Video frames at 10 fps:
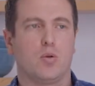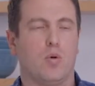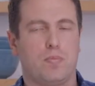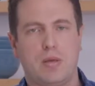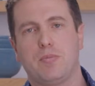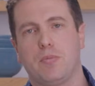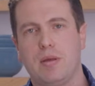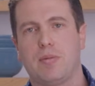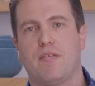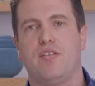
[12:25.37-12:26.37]
What people
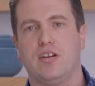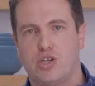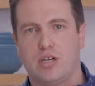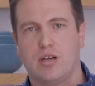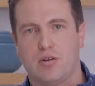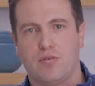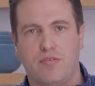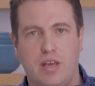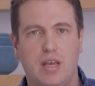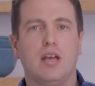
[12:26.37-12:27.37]
mean by finishing duck
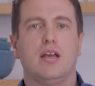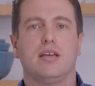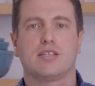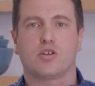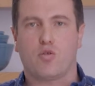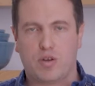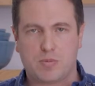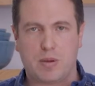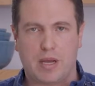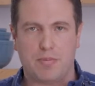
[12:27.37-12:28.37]
confit is
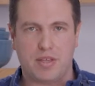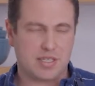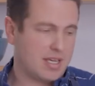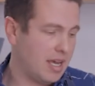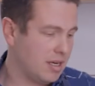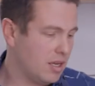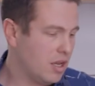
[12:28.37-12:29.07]
crisping up the skin.